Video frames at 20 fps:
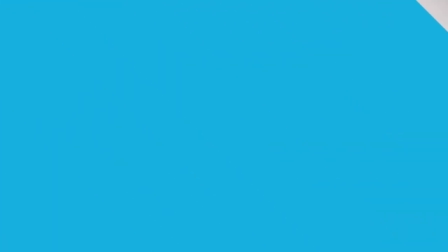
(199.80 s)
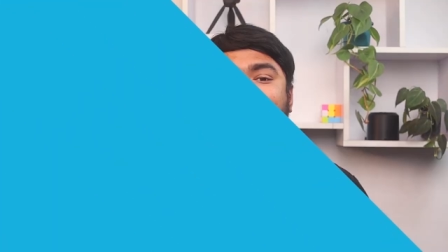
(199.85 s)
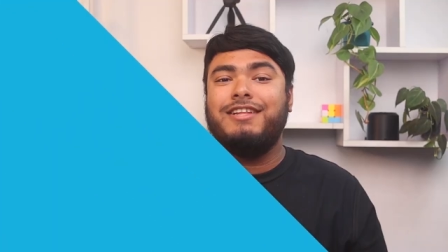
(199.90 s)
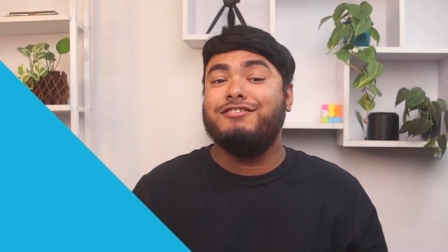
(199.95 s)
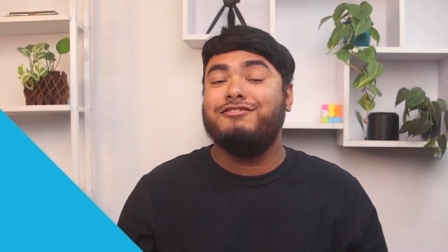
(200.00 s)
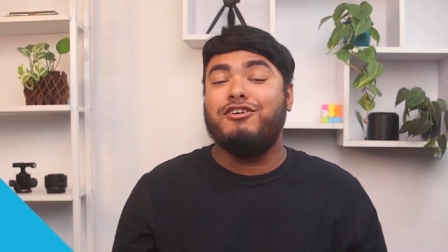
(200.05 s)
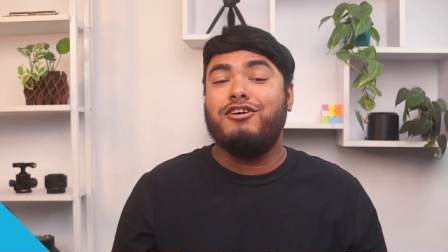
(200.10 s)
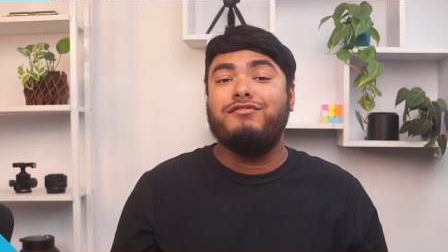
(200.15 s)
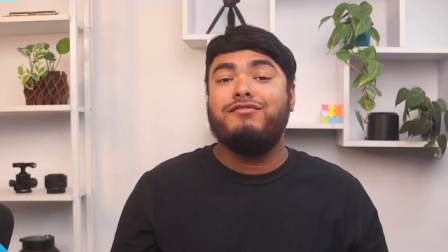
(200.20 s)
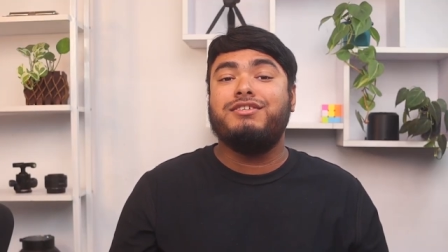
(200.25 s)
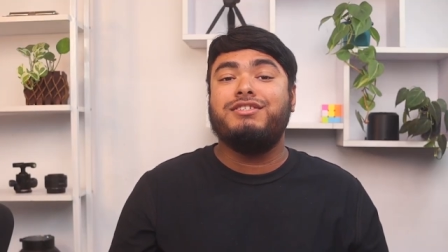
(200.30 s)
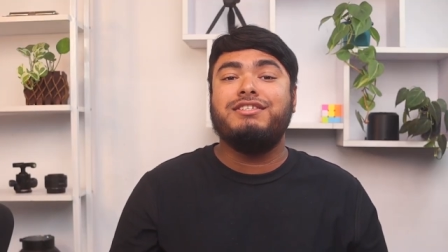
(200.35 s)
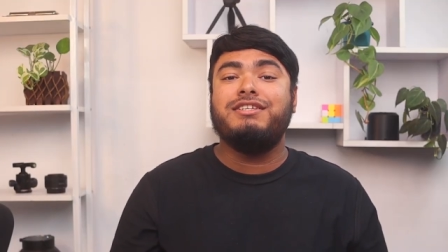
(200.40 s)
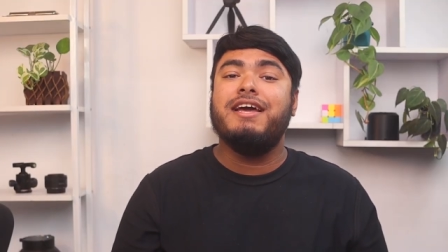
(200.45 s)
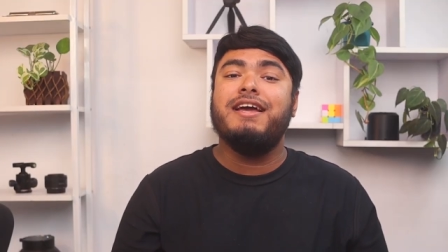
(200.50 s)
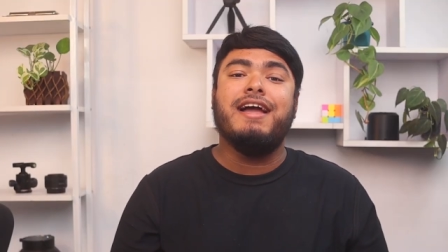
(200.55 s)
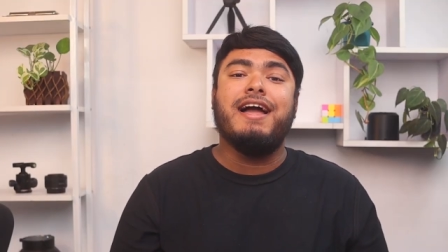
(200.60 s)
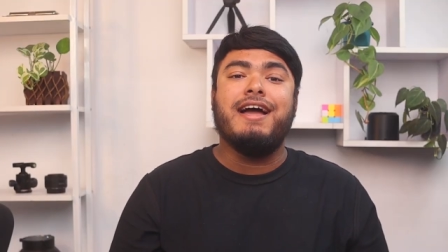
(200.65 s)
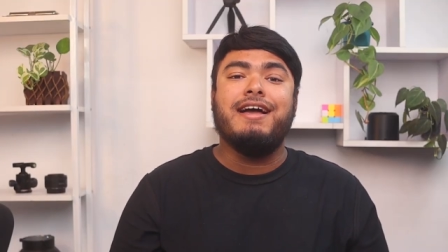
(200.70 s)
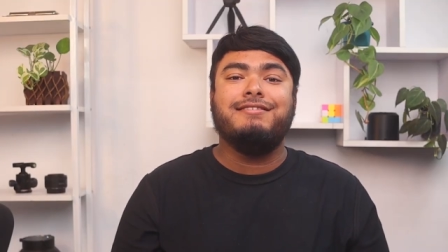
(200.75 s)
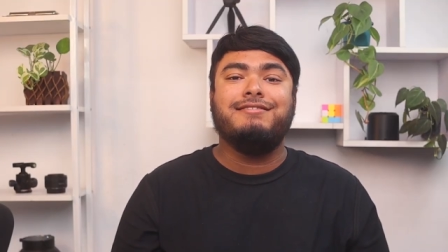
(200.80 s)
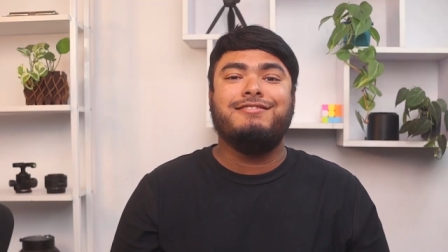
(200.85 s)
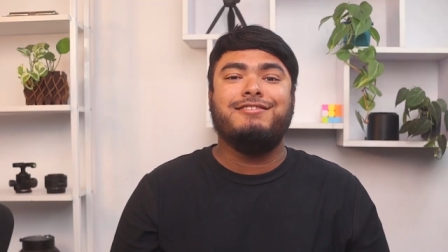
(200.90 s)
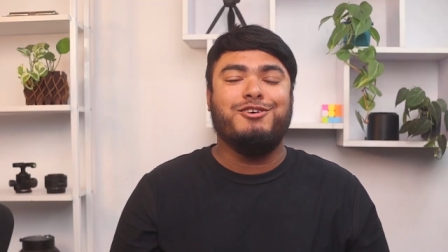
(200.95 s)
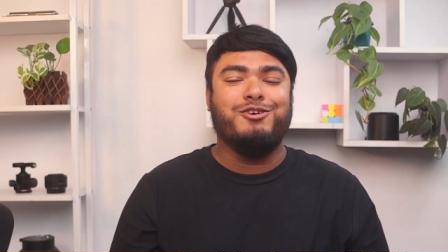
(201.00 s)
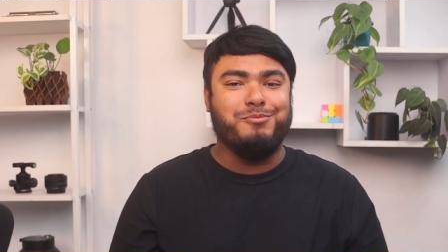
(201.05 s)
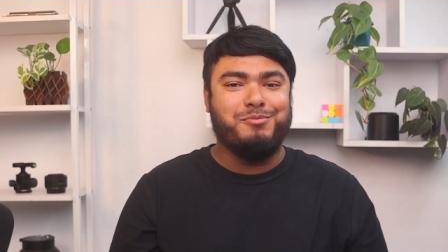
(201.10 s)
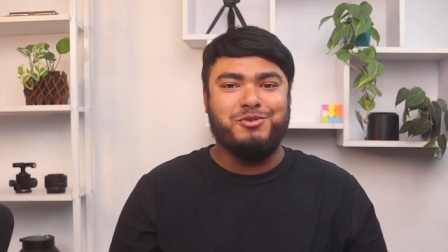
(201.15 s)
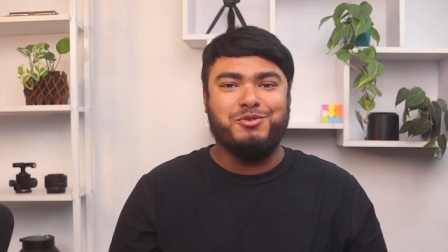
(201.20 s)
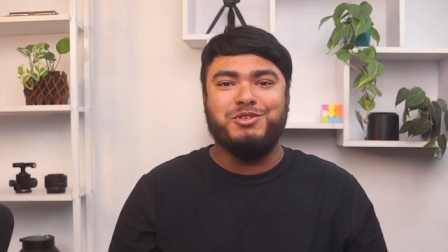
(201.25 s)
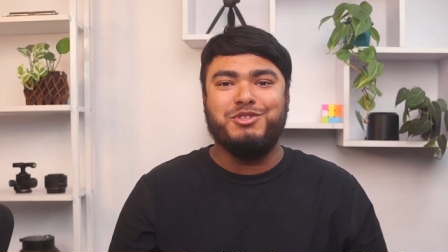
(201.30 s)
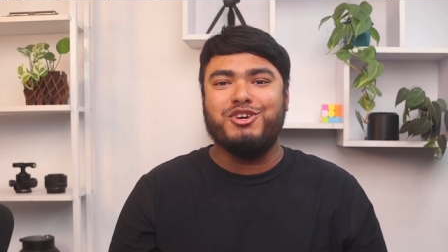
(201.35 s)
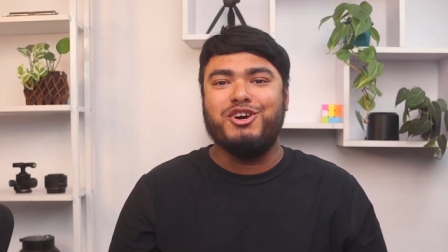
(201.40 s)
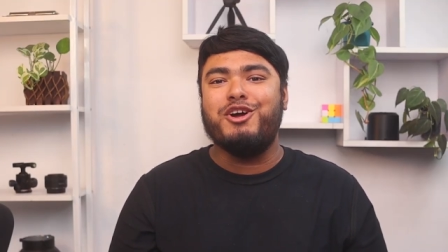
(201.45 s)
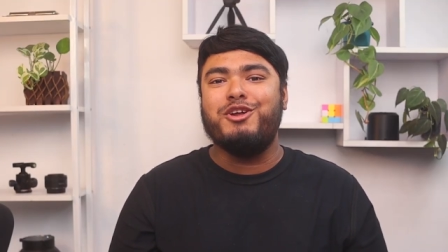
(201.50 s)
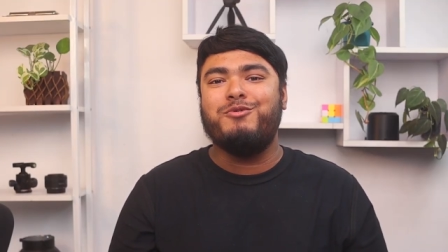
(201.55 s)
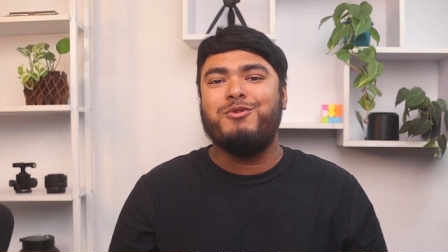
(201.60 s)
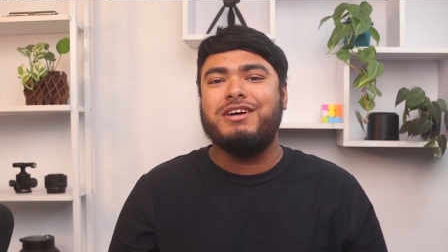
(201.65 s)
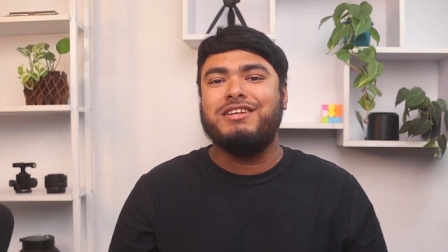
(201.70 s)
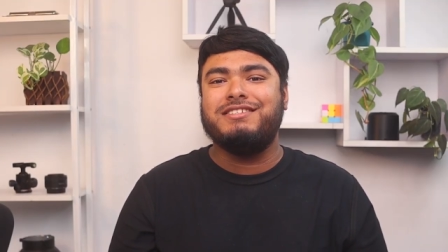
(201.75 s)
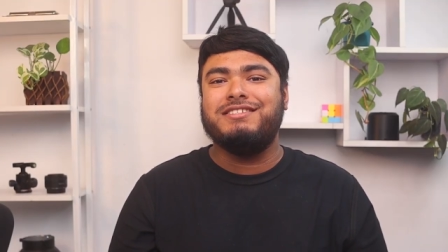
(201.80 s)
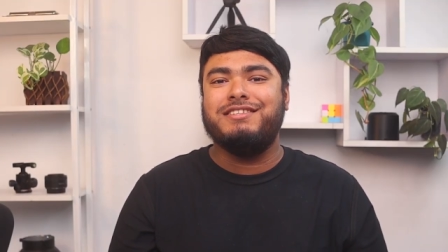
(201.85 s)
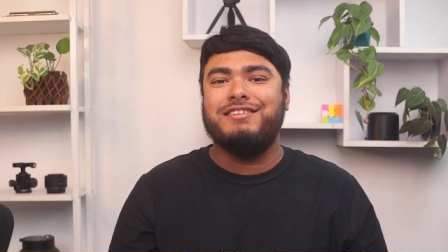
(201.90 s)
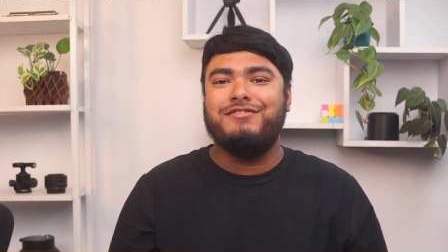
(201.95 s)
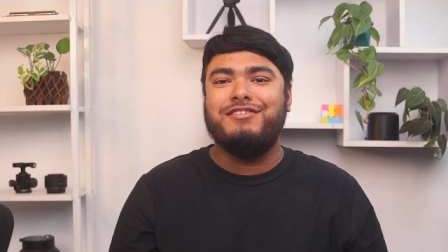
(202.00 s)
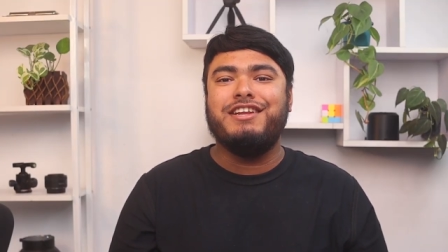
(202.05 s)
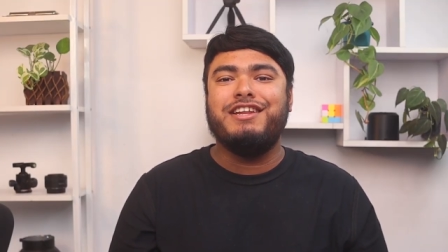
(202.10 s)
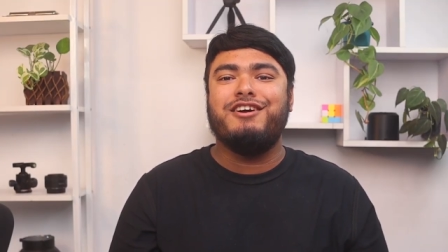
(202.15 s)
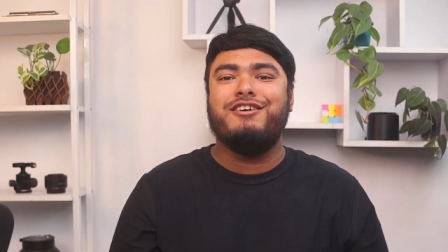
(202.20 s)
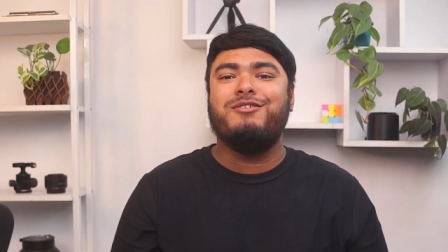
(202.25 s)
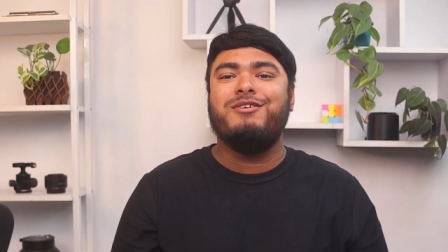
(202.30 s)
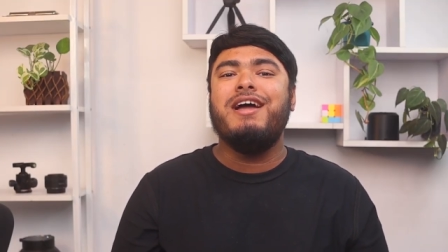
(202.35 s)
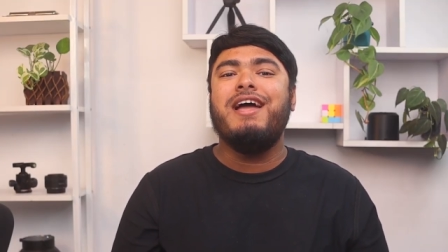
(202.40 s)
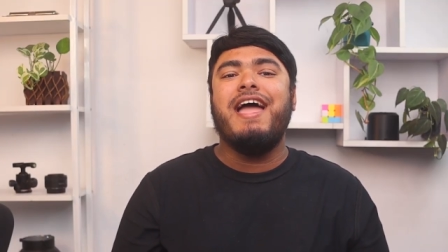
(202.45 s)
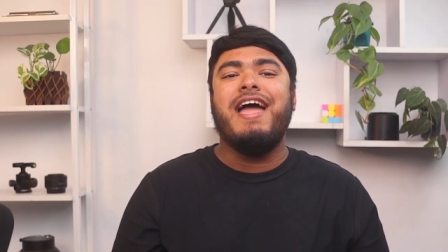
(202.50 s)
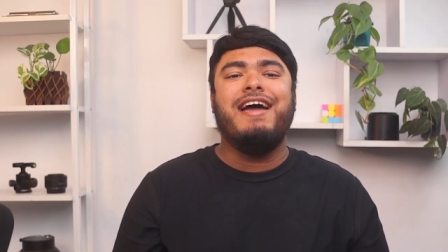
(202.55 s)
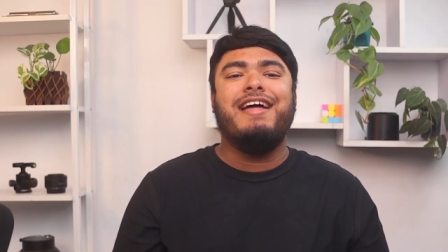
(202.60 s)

That's all for today guys, hope you enjoyed watching the video